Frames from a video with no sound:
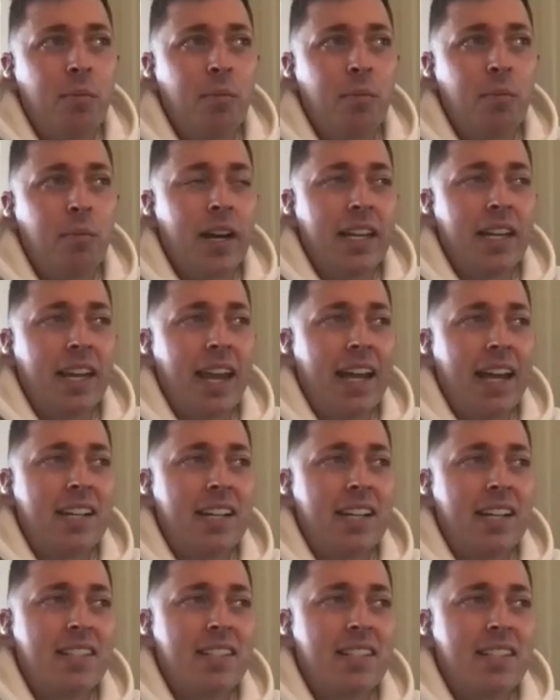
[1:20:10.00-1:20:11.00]
My
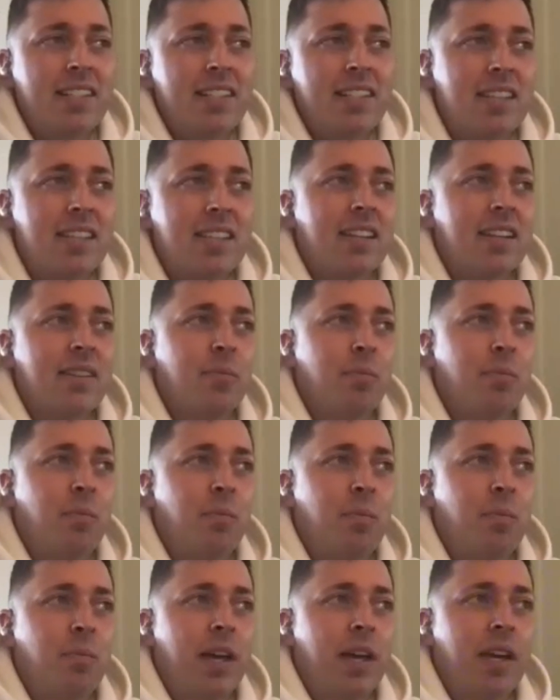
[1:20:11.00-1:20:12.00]
next
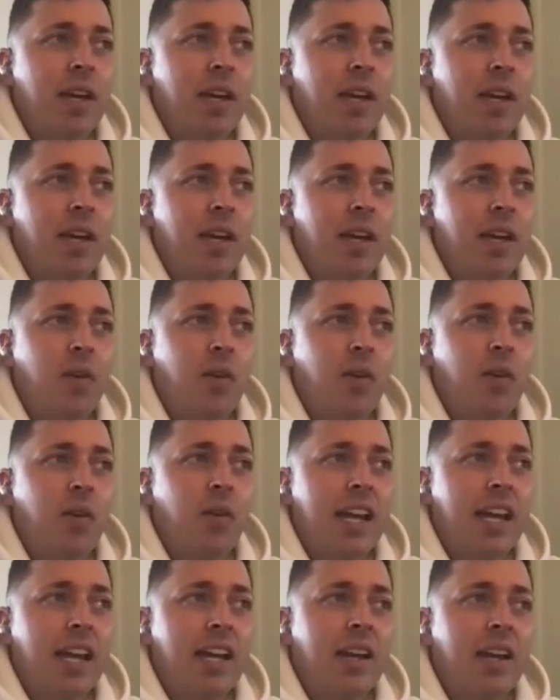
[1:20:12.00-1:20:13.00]
big one
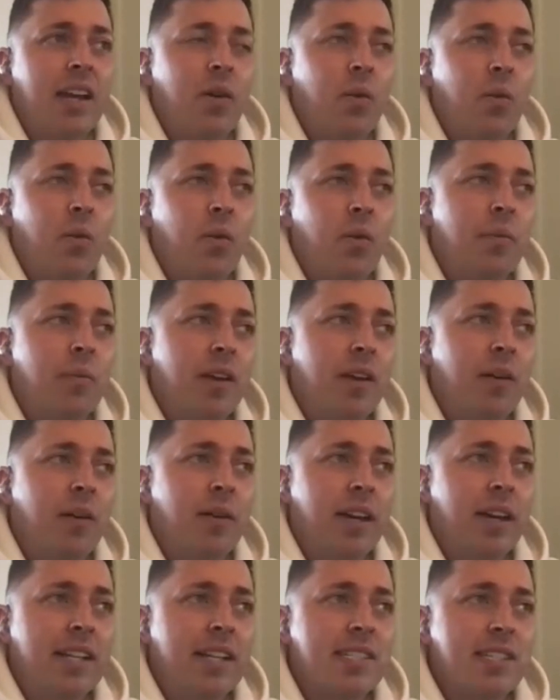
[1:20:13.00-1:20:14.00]
will be on my
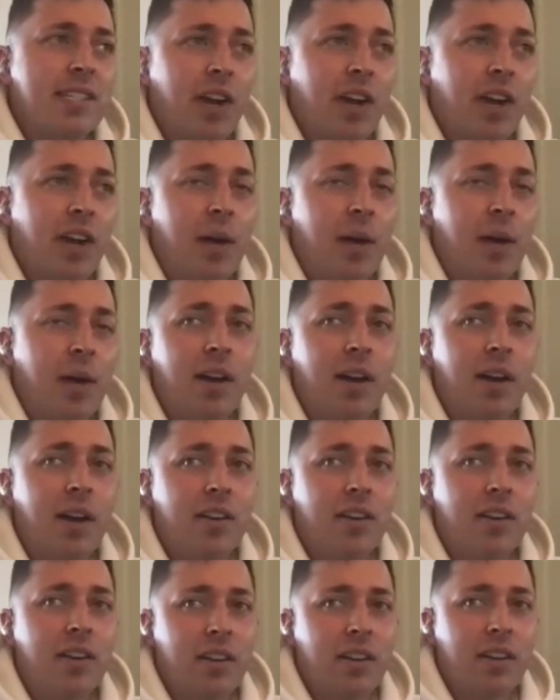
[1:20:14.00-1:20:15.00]
Instagram either
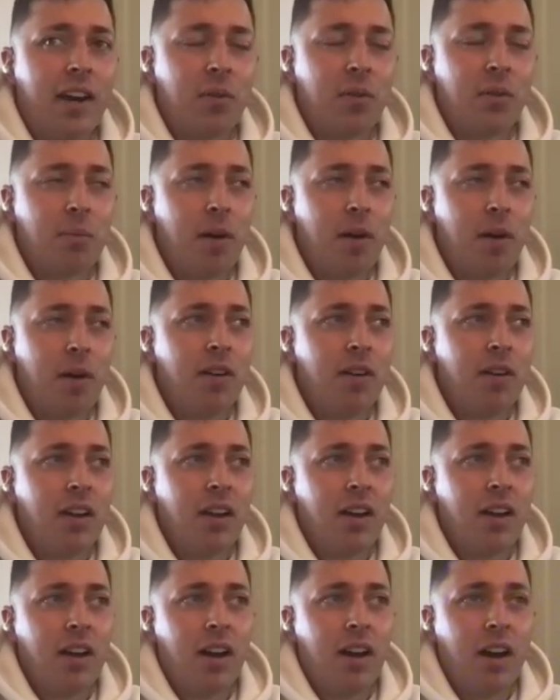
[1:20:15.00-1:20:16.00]
today or tomorrow.
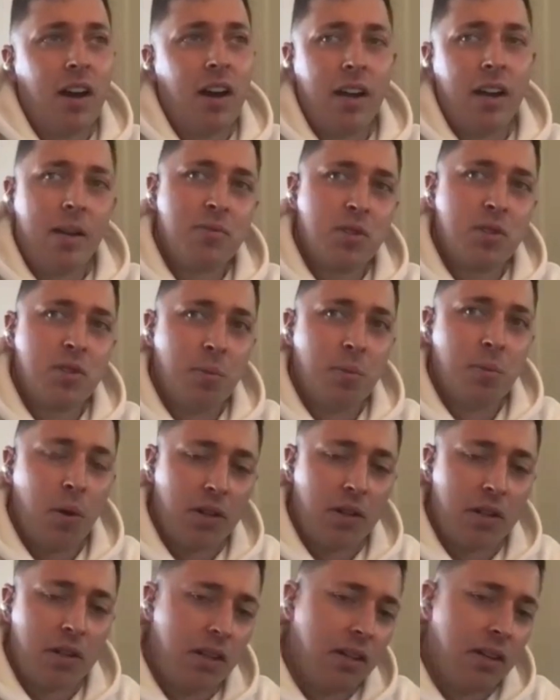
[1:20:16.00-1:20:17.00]
I am
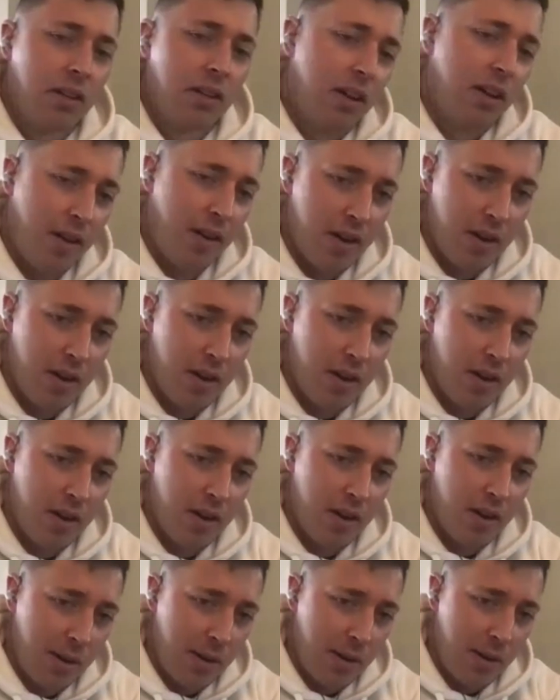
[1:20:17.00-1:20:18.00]
supporting a very
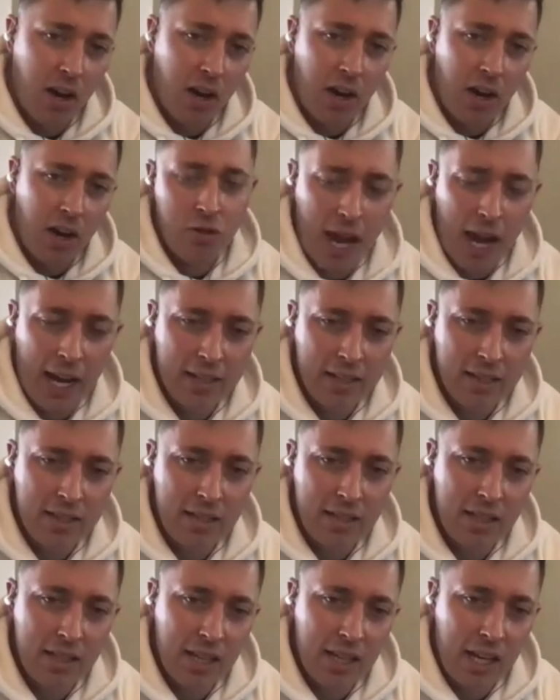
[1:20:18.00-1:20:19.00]
big Irish
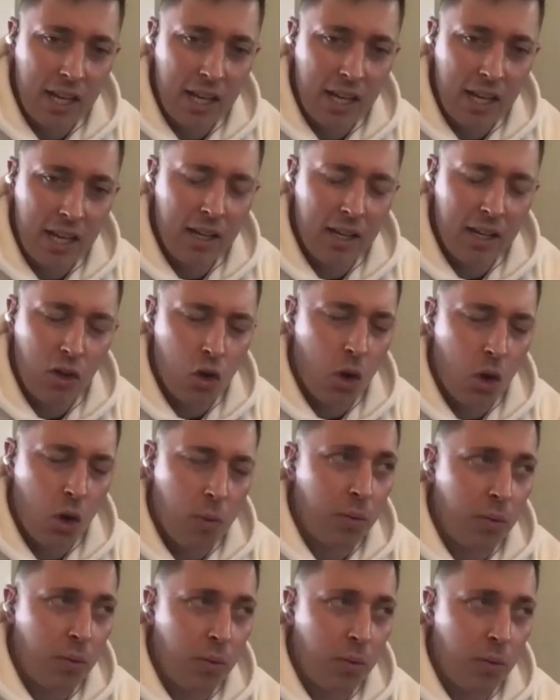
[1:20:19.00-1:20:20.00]
act in a couple
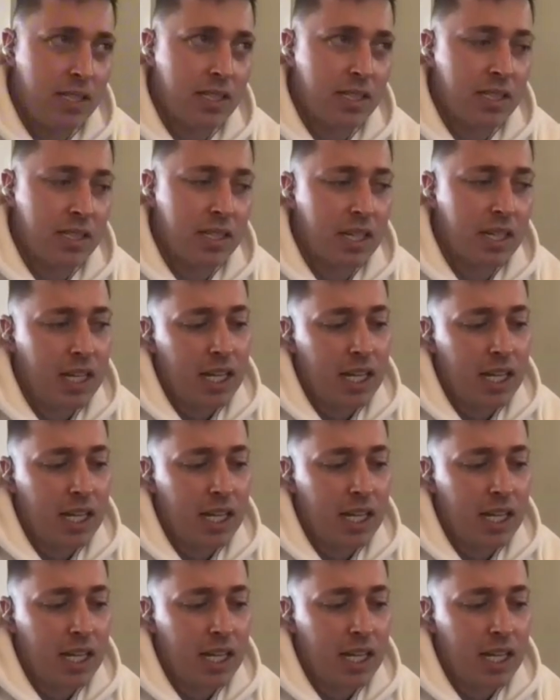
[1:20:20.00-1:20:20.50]
of weeks.